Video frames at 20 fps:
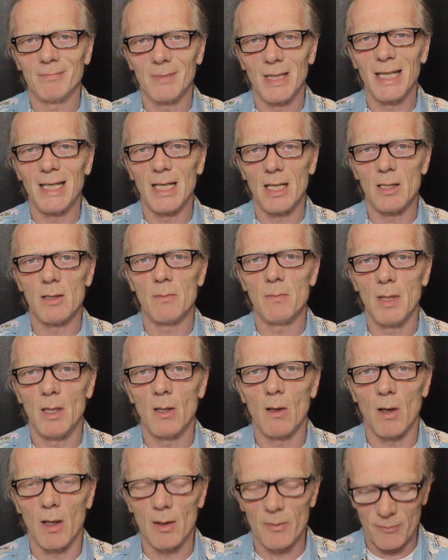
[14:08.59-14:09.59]
and end my
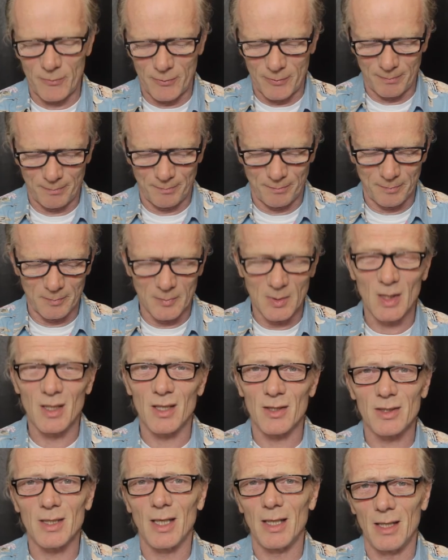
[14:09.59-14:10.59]
life. And
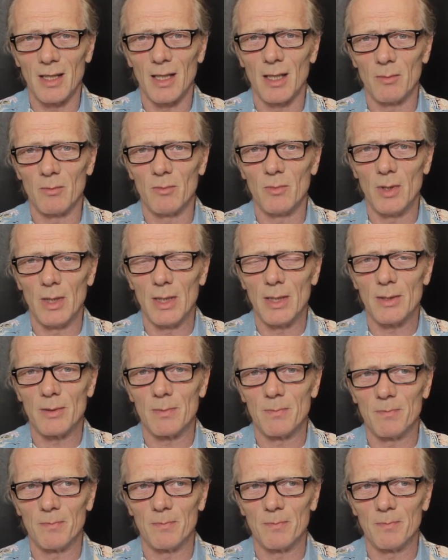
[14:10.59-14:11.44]
I say that really,